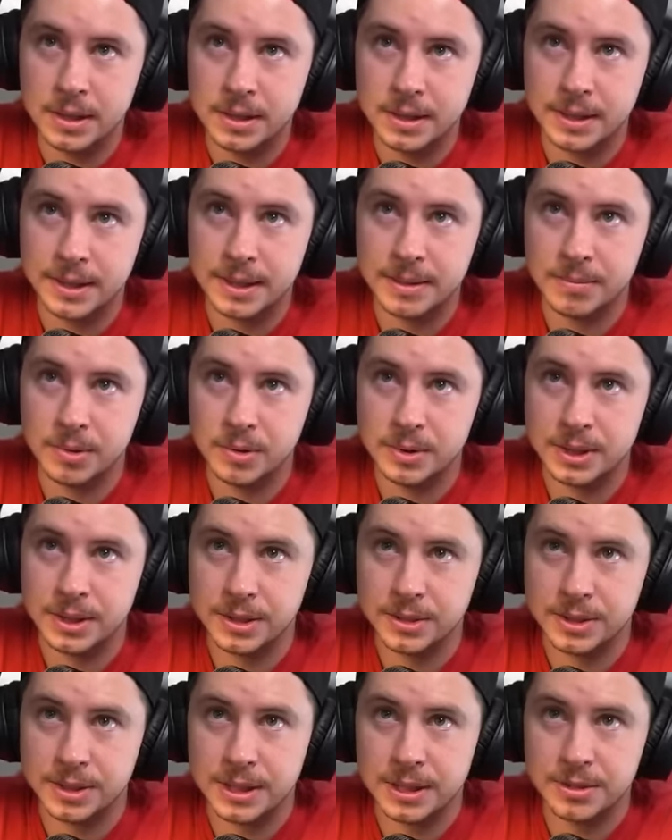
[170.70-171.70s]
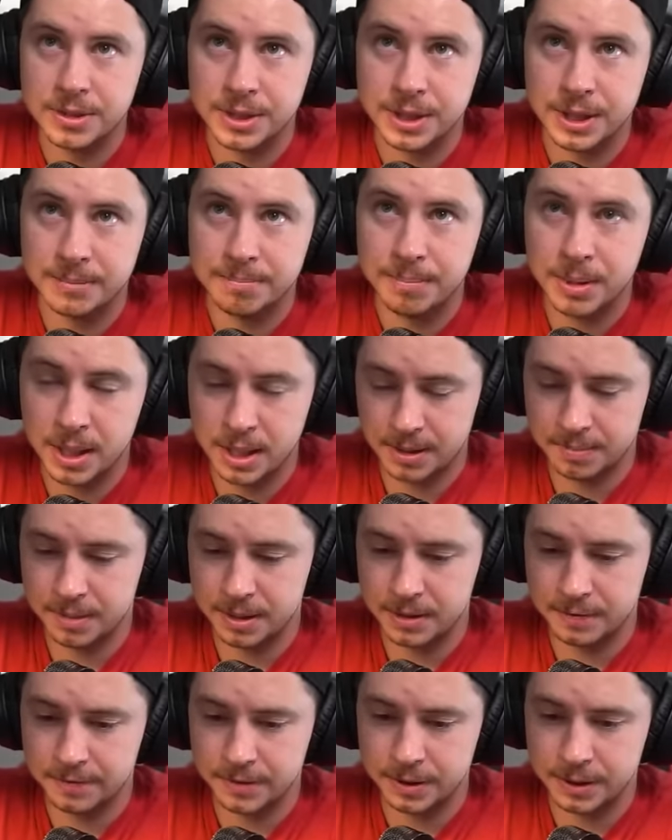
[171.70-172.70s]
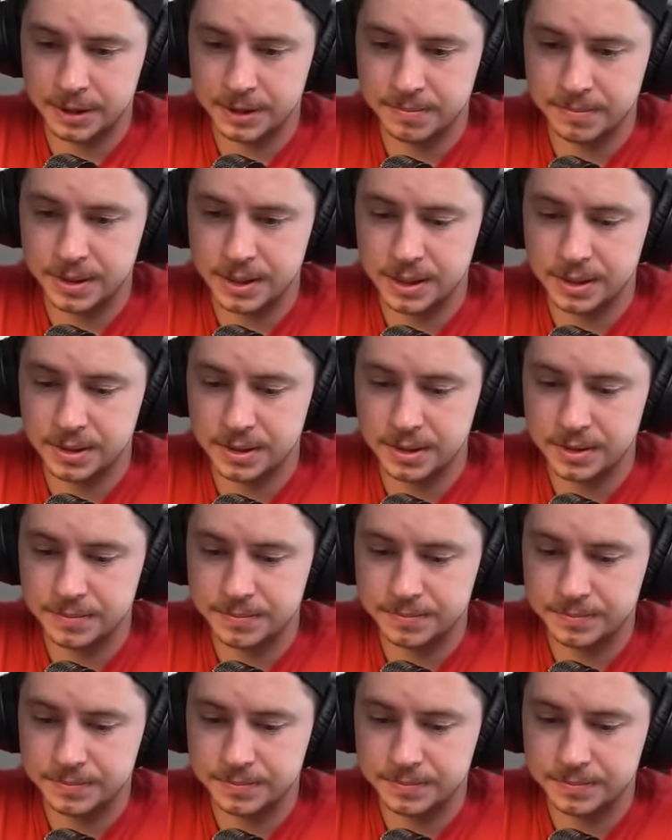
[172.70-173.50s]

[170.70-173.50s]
Yeah, that multi-archer tower is just going to pop off on these minions.